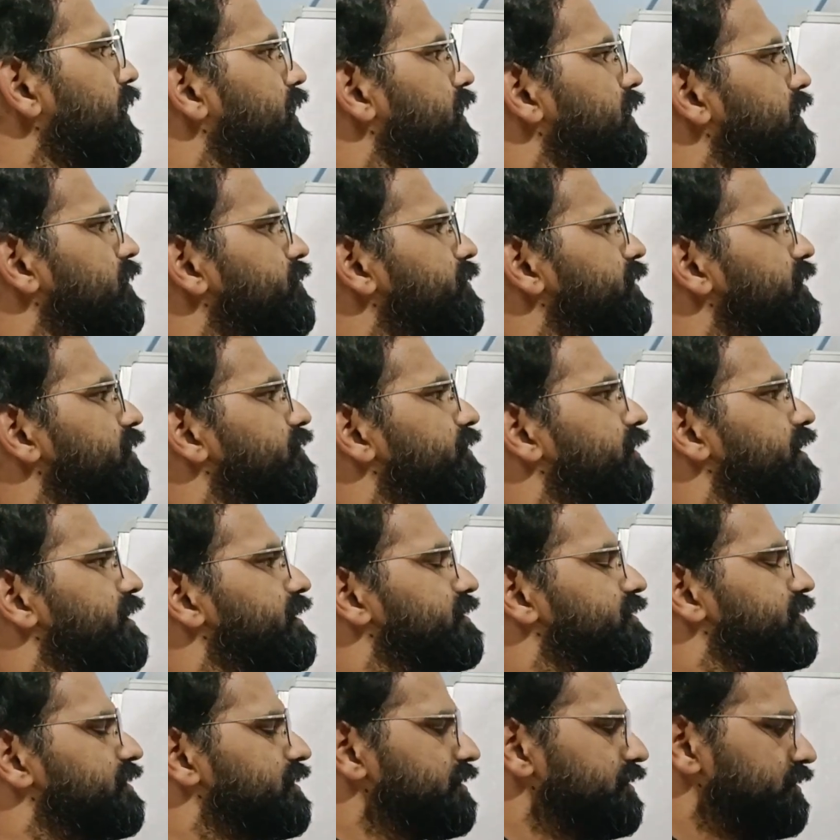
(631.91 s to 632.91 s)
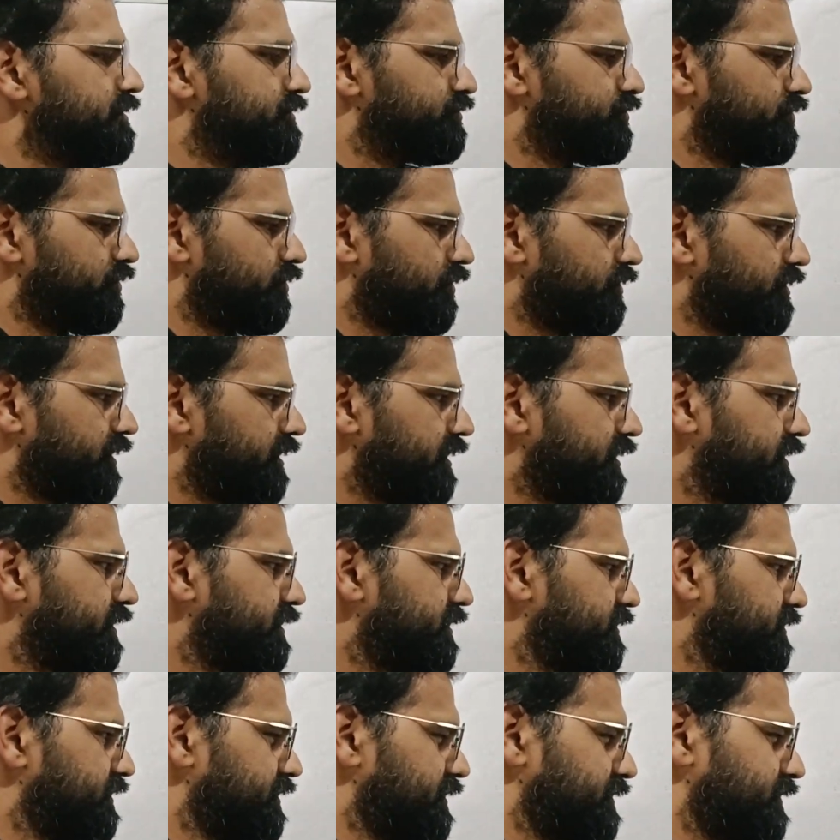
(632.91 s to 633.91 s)
and prevent the zoonotic
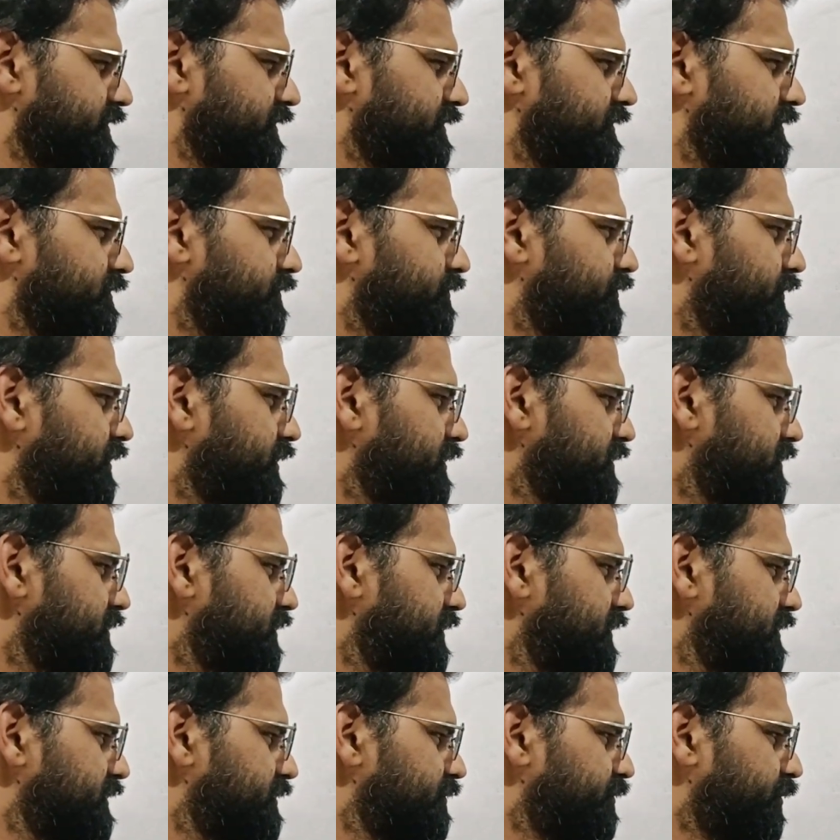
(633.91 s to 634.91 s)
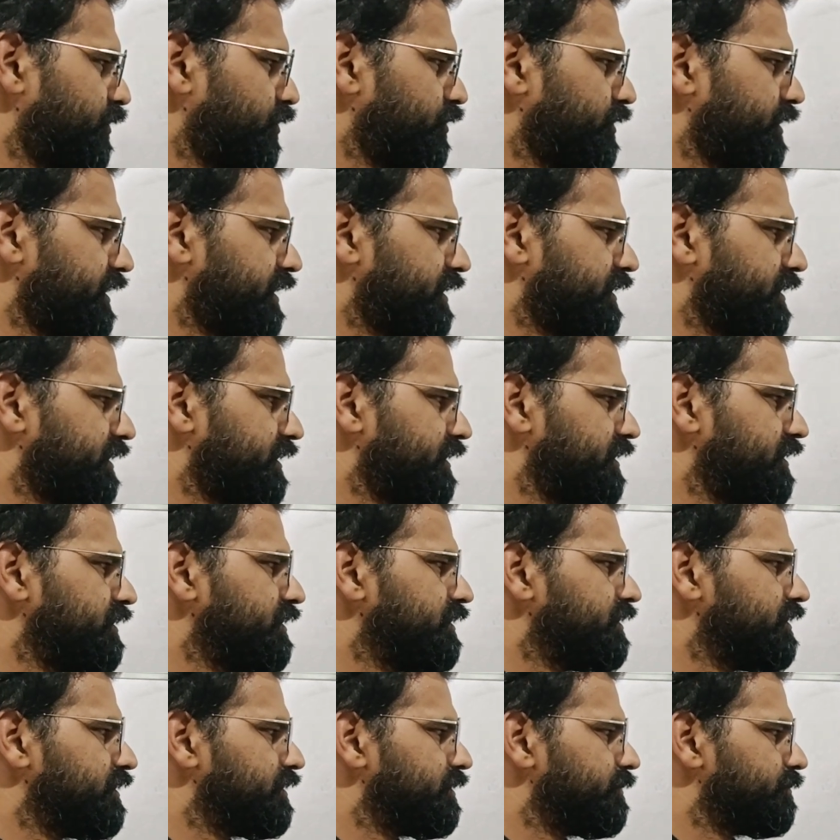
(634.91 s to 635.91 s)
diseases. First is protecting
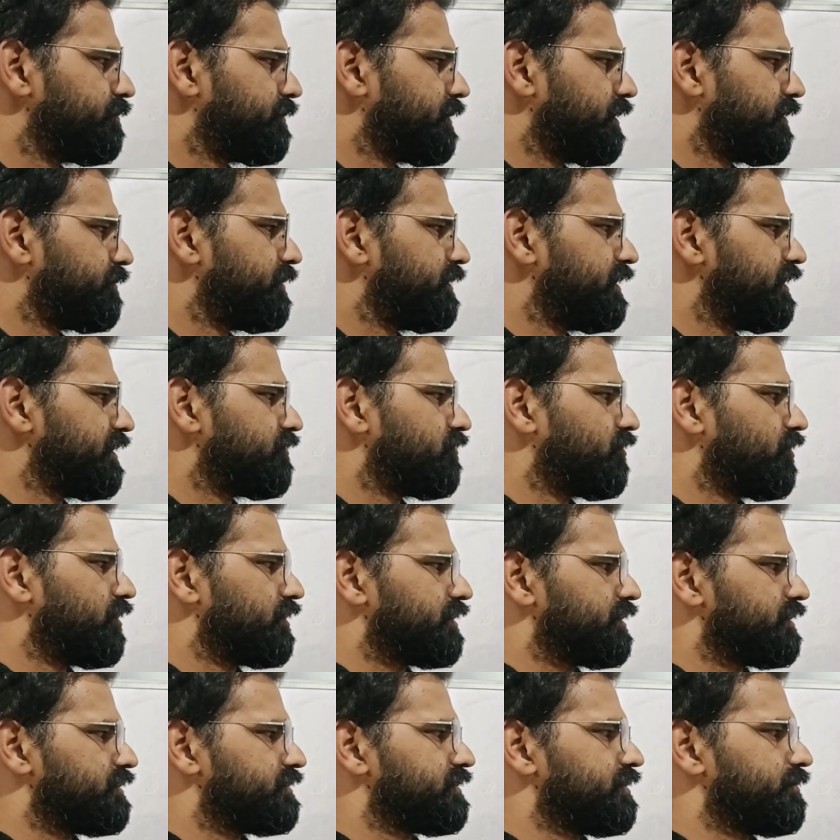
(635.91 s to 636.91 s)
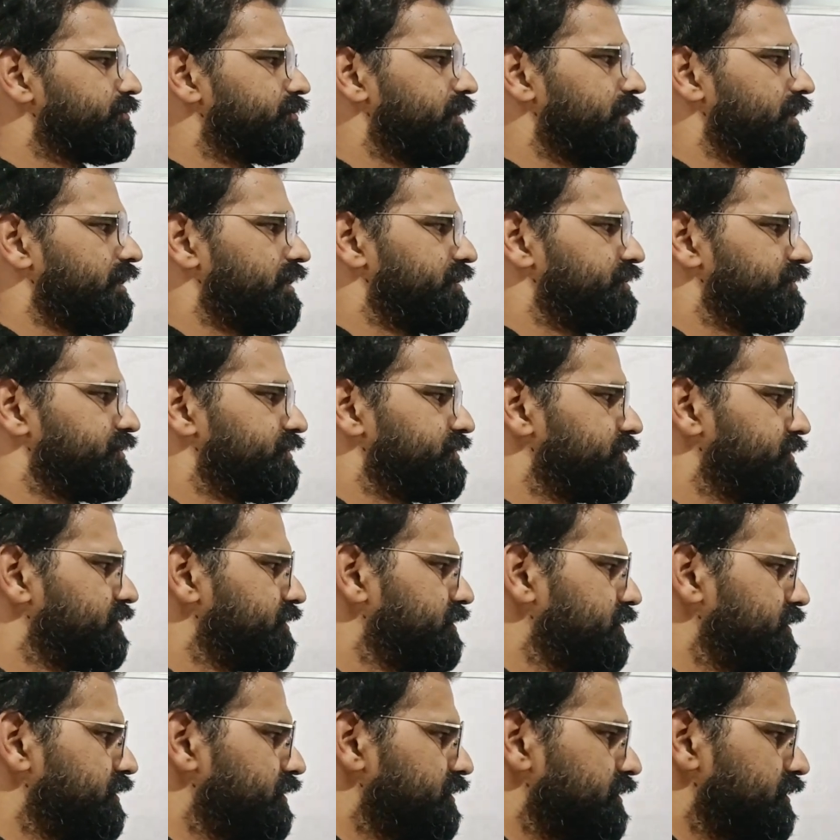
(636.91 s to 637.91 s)
public water supplies.
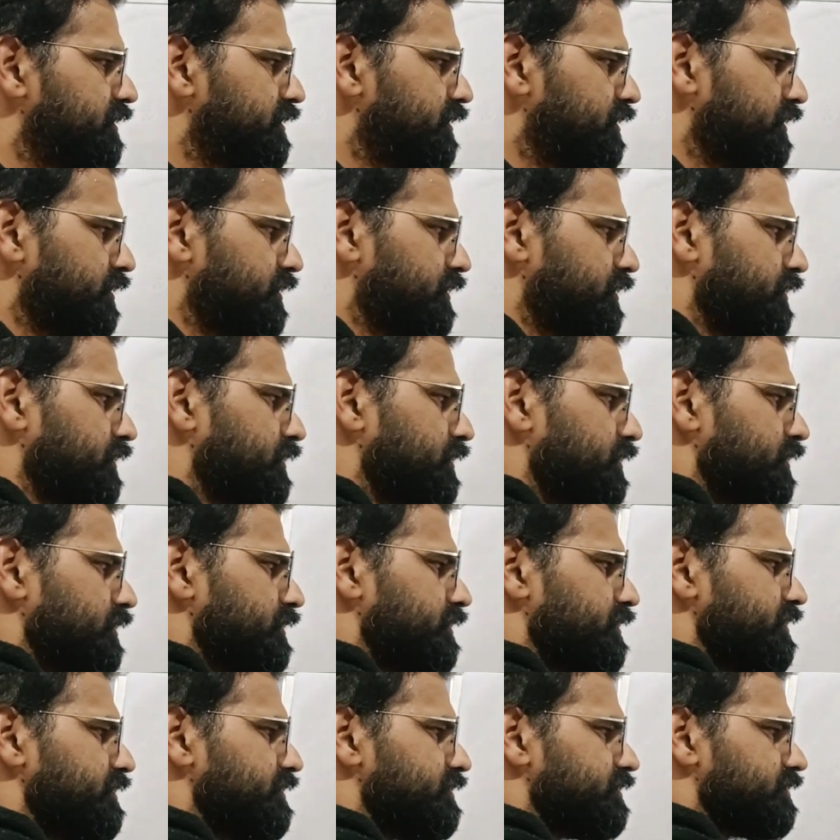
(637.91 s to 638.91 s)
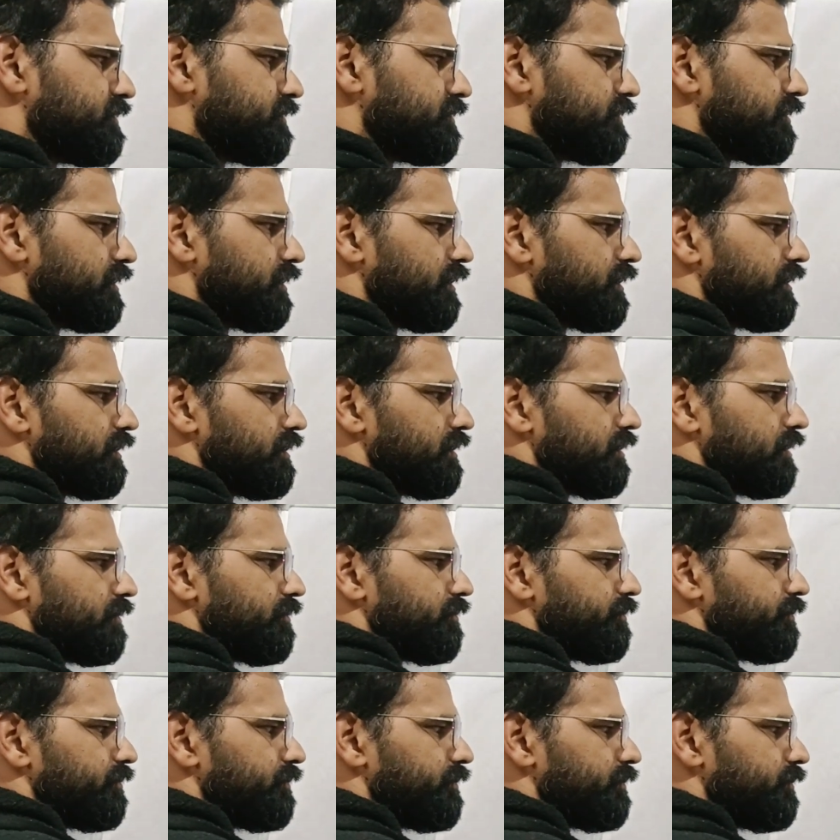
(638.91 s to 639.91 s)
This
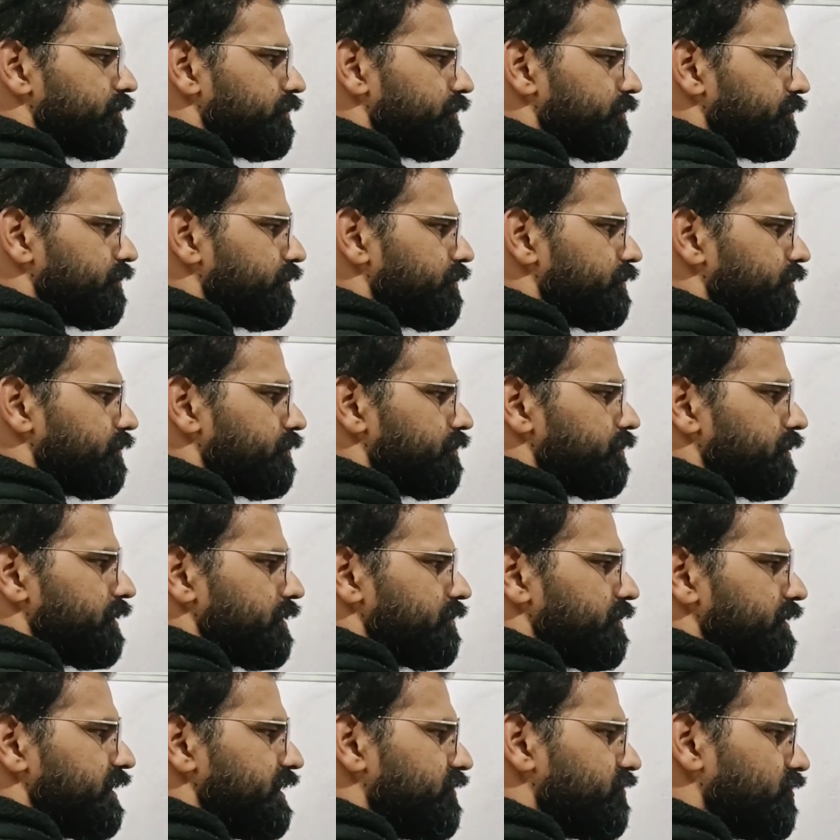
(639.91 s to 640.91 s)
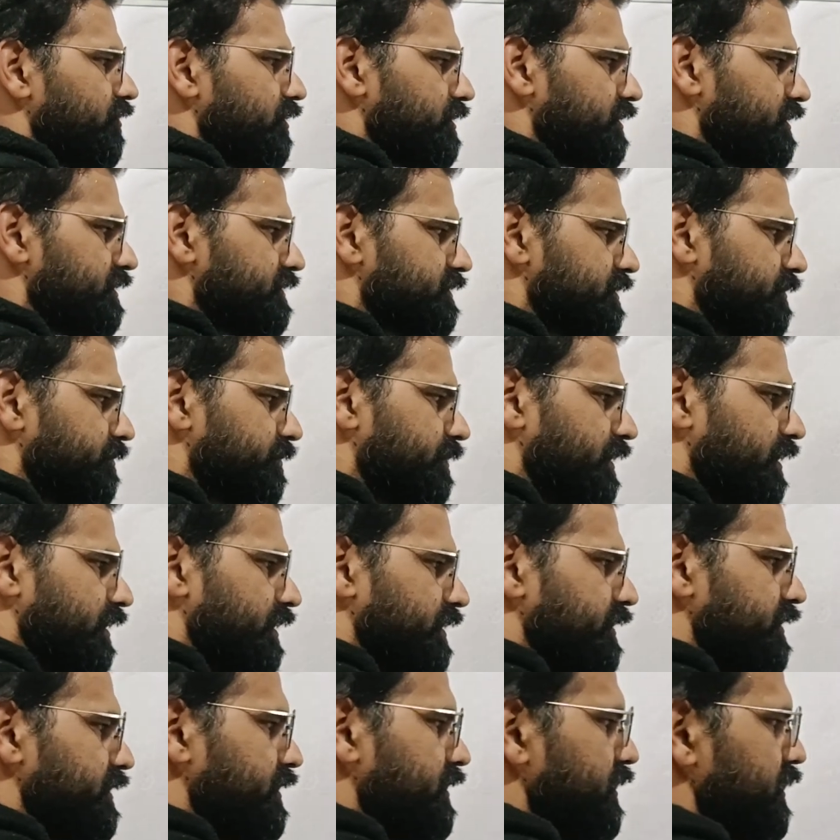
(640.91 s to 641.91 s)
public water
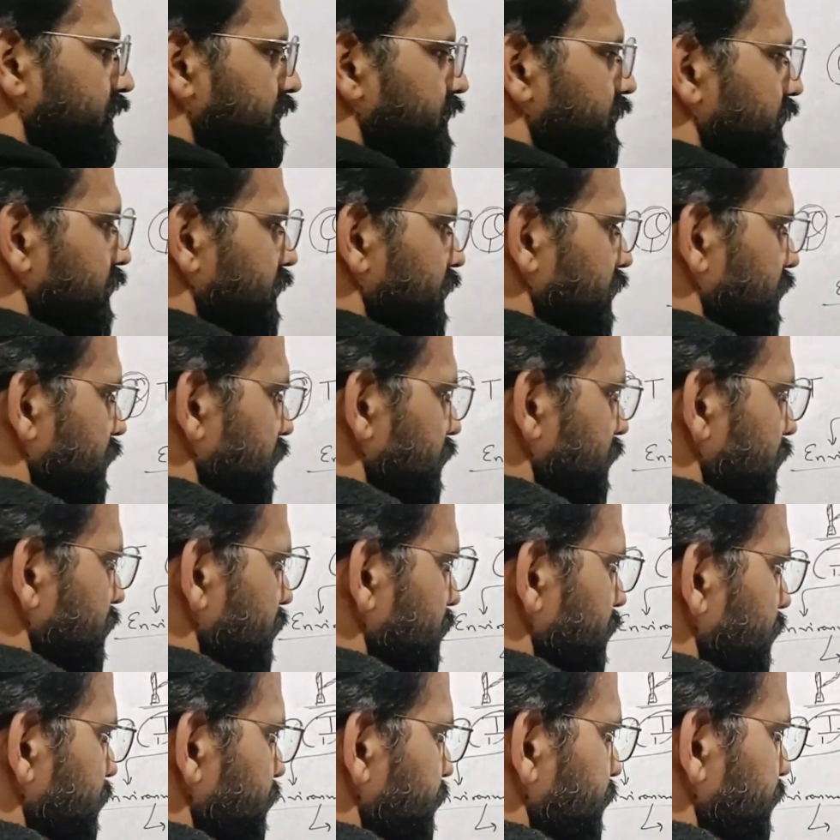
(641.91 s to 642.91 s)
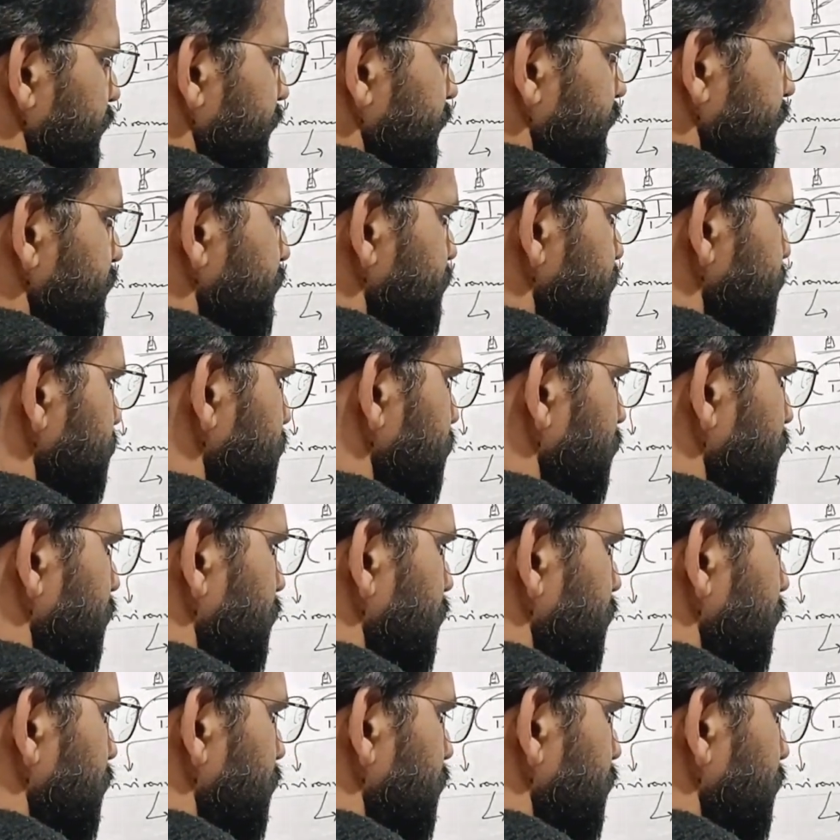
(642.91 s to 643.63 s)
supply, if it is